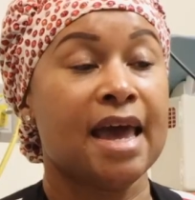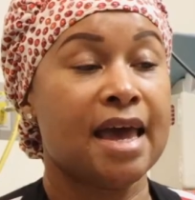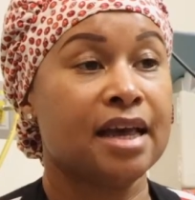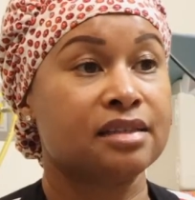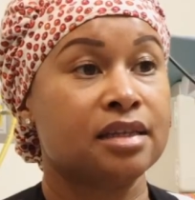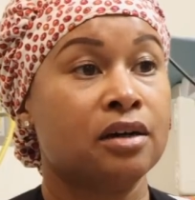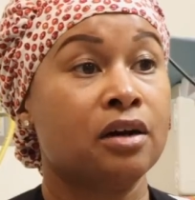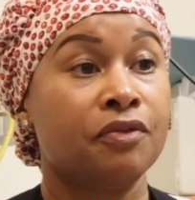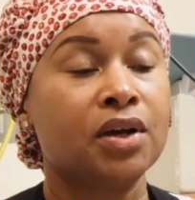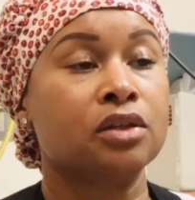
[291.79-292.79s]
as a,
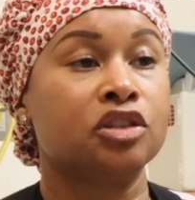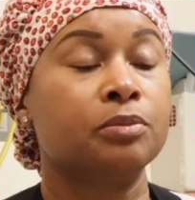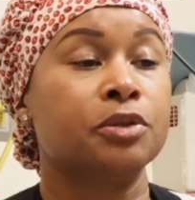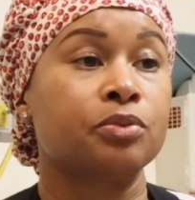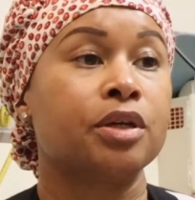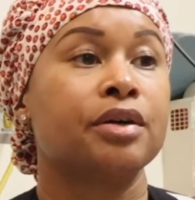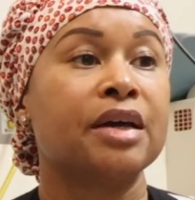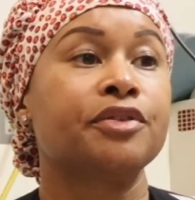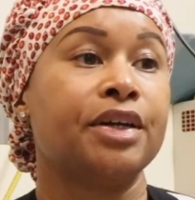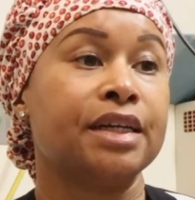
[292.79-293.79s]
a fellowship as well
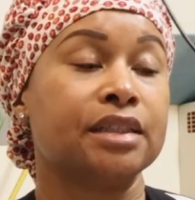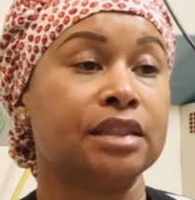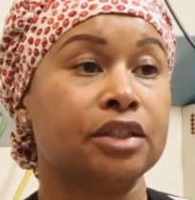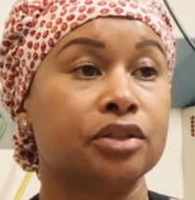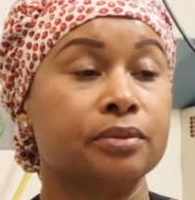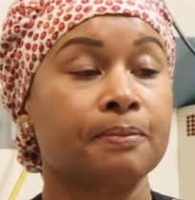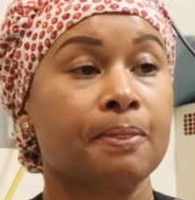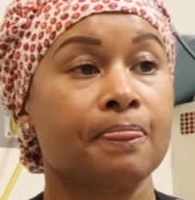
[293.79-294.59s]
after anesthesia.